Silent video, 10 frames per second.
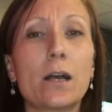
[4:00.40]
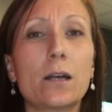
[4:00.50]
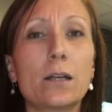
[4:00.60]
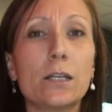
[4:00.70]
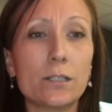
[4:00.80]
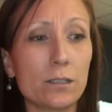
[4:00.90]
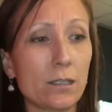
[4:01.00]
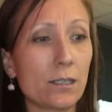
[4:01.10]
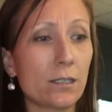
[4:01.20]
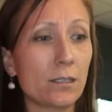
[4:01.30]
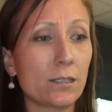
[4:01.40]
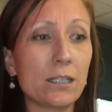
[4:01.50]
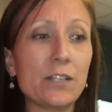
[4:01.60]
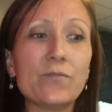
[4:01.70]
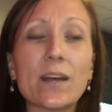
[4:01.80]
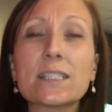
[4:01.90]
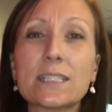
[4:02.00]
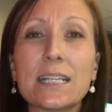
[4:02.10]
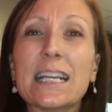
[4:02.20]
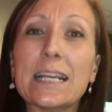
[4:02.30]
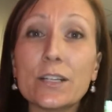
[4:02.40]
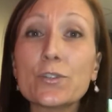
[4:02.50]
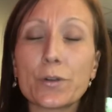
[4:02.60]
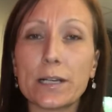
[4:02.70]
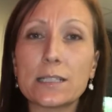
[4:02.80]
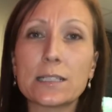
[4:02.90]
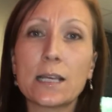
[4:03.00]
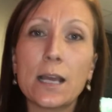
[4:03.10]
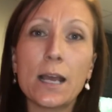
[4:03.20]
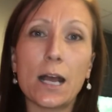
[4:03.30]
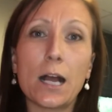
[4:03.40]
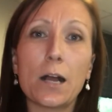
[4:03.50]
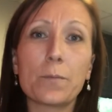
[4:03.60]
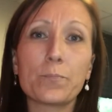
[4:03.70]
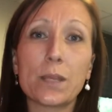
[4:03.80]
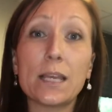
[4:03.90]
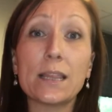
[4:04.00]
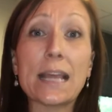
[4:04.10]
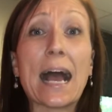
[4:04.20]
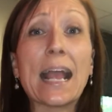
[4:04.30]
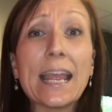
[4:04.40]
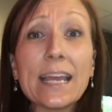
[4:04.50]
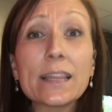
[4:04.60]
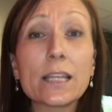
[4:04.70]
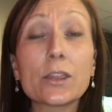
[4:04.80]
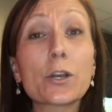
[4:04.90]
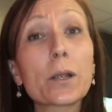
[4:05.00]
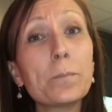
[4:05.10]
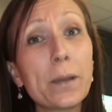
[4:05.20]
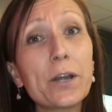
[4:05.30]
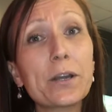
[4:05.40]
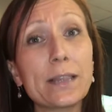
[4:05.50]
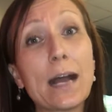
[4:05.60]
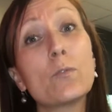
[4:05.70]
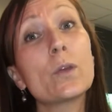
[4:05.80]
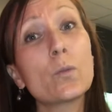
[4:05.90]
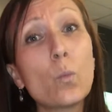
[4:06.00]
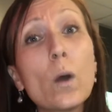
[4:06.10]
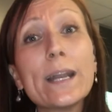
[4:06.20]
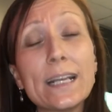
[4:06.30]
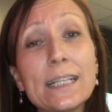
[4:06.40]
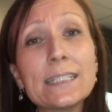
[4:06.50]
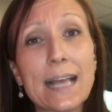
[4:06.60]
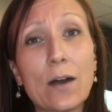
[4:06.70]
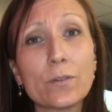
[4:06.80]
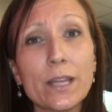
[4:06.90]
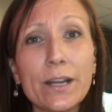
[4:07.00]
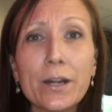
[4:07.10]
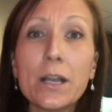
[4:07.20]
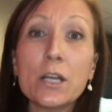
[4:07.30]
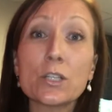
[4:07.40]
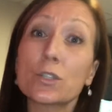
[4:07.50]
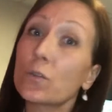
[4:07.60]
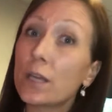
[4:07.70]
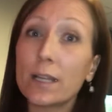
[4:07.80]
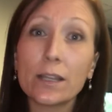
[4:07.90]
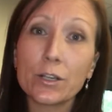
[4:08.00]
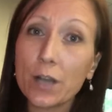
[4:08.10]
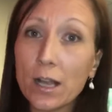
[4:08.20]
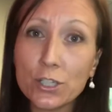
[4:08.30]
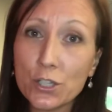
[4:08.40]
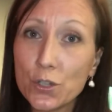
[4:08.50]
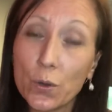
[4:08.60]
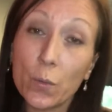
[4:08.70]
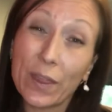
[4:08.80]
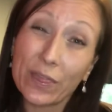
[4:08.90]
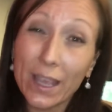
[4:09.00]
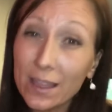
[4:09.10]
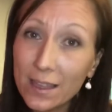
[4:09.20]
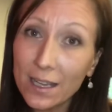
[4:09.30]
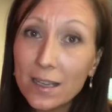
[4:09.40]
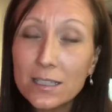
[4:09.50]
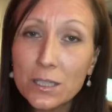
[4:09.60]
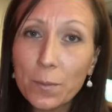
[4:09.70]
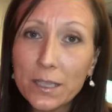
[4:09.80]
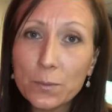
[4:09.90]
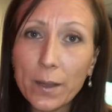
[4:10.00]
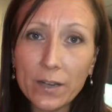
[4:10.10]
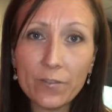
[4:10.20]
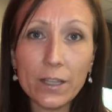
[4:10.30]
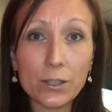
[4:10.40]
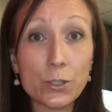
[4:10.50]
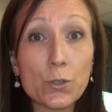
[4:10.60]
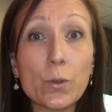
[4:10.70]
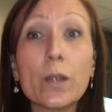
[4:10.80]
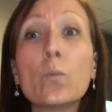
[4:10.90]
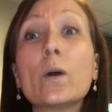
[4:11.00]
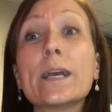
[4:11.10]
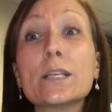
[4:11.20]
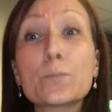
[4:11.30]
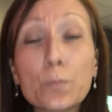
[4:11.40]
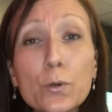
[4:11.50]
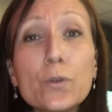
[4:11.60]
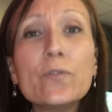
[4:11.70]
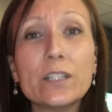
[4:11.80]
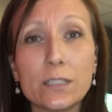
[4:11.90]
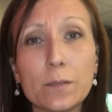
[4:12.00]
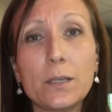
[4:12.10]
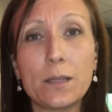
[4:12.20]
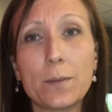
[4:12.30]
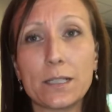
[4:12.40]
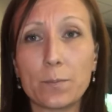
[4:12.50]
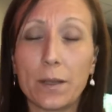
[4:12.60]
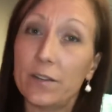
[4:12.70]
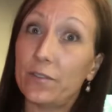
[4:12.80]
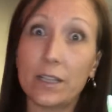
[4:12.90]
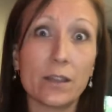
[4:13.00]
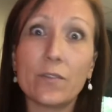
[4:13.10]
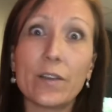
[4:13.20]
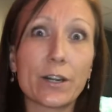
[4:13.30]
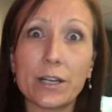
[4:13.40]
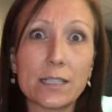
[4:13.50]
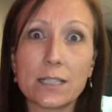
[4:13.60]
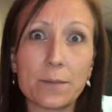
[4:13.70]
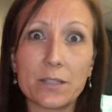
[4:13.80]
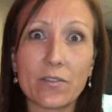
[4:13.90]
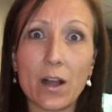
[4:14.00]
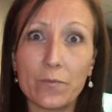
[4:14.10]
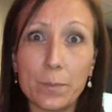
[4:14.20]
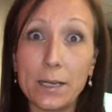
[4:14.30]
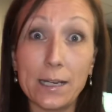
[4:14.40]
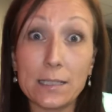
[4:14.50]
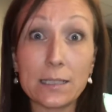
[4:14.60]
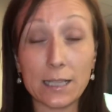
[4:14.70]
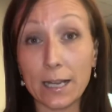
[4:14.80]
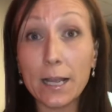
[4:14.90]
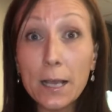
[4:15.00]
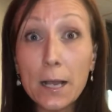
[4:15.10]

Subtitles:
an invested interest in that, and that they're comparing that with what is out there, so that they're not just doing what they think is the best benefit, they're doing what has proven to be the best benefit in the various types of companies that